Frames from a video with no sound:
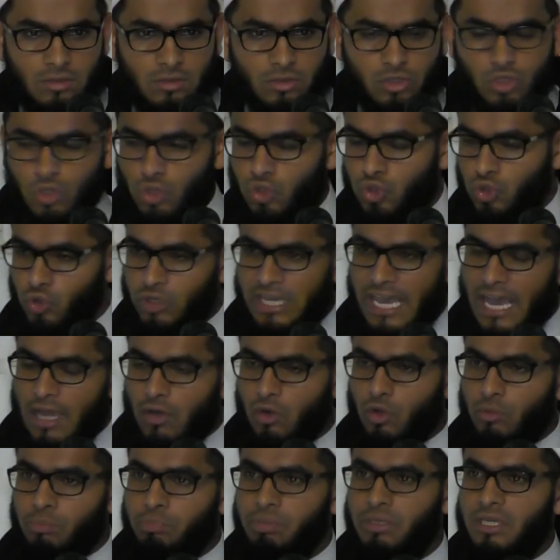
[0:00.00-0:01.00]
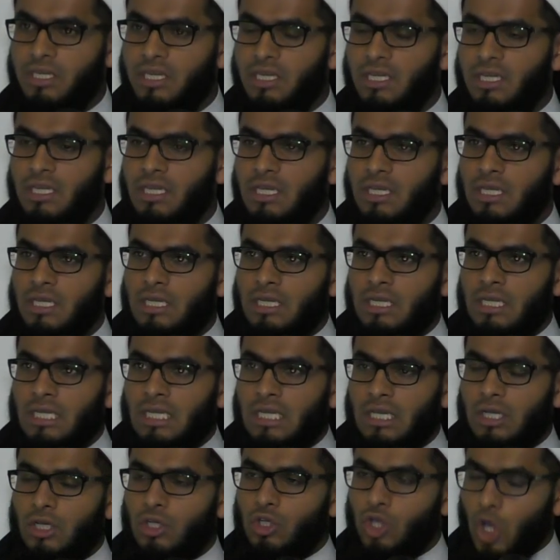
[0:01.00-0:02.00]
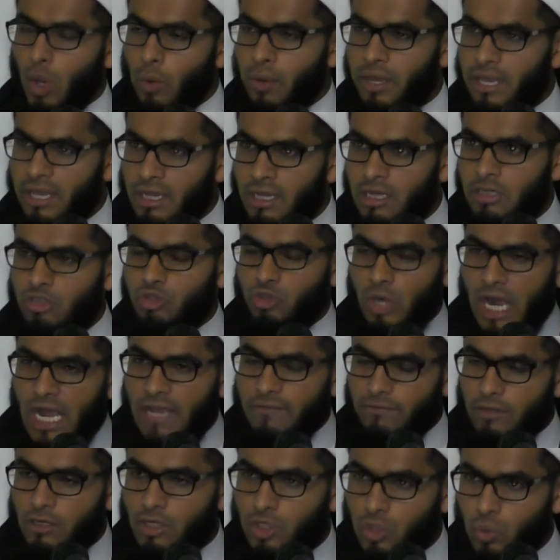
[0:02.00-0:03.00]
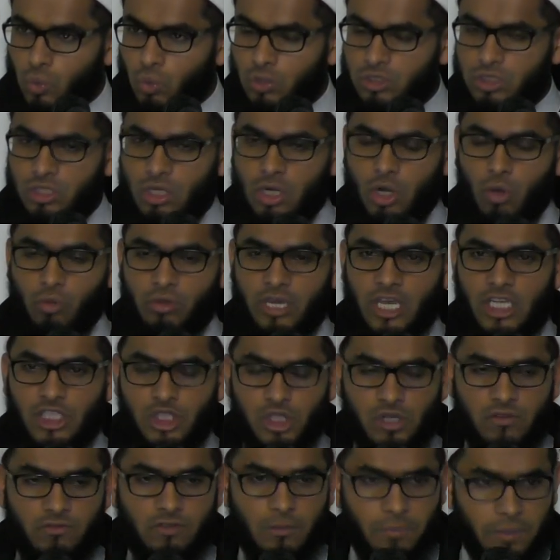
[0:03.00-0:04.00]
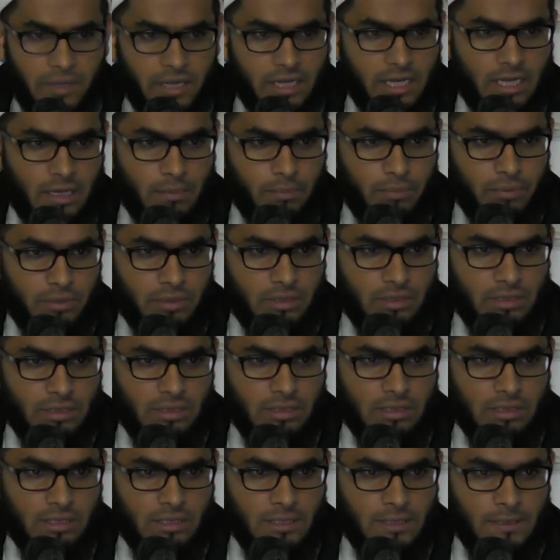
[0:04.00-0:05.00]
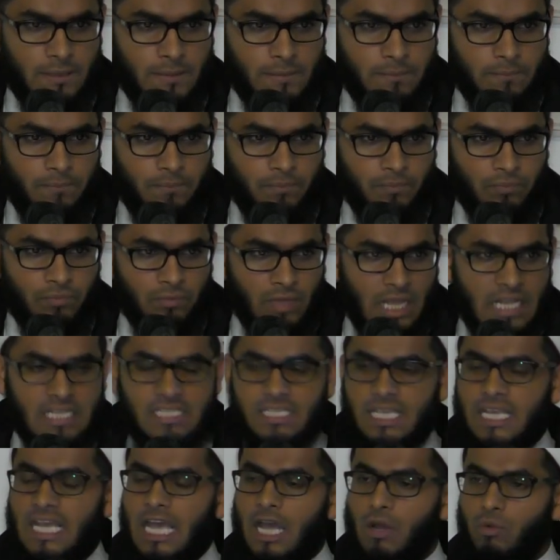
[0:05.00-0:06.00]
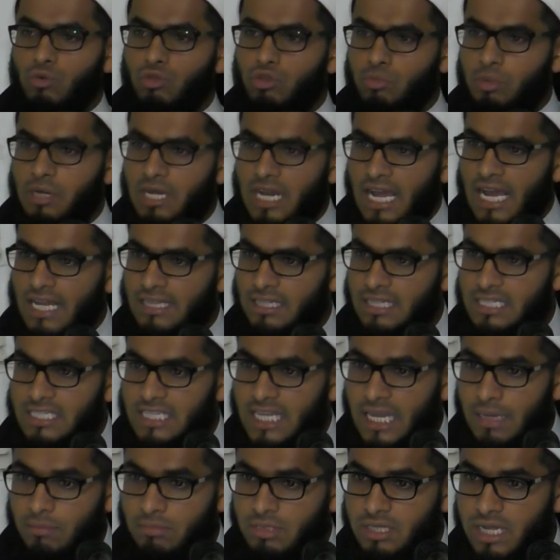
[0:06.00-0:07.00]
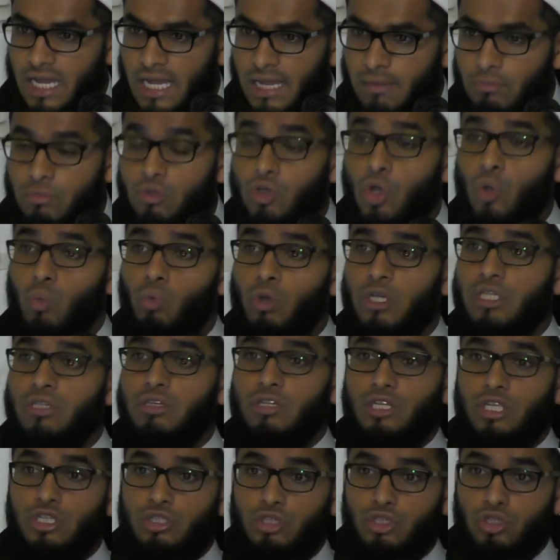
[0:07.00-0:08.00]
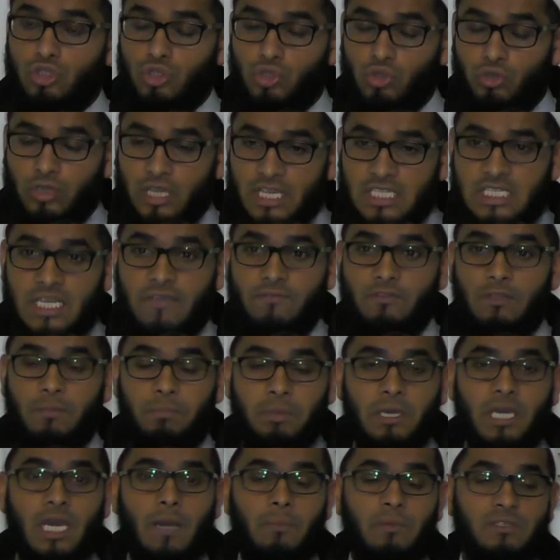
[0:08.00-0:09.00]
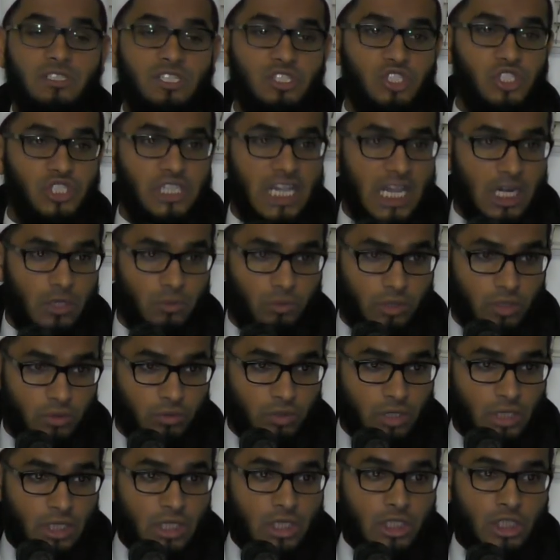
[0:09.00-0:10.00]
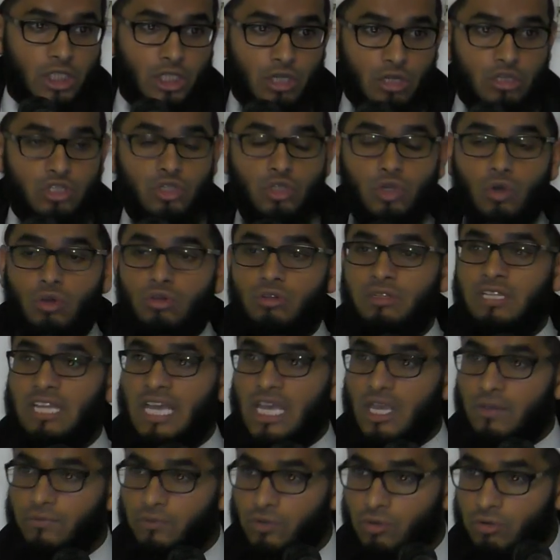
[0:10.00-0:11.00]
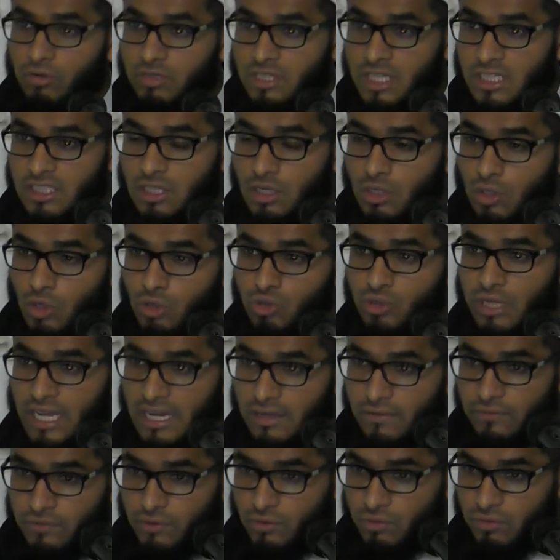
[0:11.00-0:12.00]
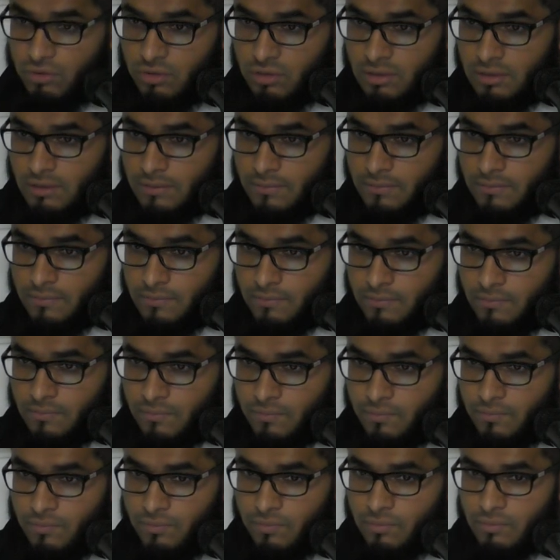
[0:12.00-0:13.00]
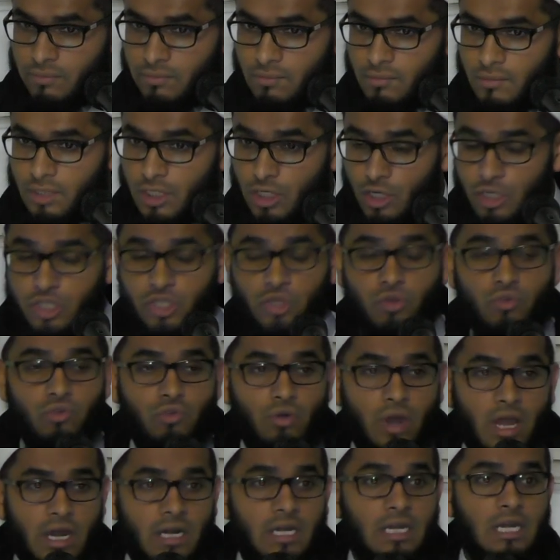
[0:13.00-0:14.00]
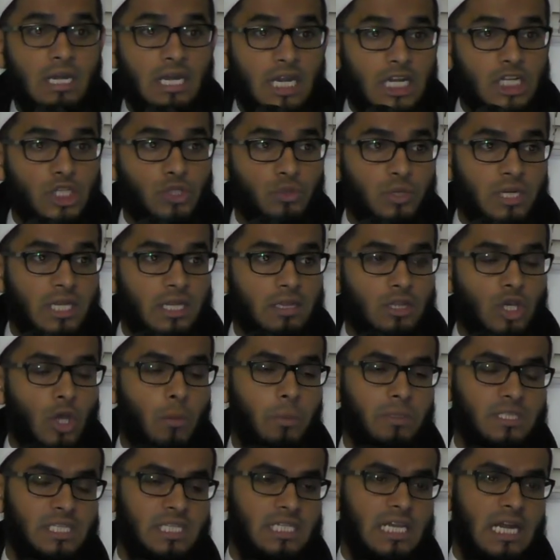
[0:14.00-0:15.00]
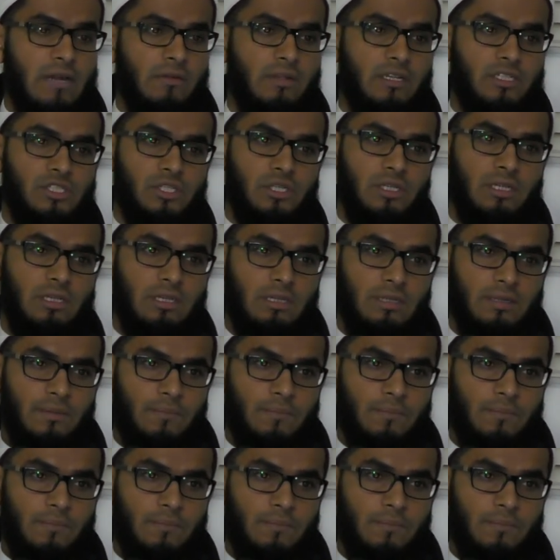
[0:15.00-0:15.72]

So you cannot be going, driving towards the location of the pickup and saying A'udhu Billah at the same time. No, what you need to do is, if the pickup is in Shadwell, you need to go into the A406 and go to Enfield. You need to run literally in the opposite direction.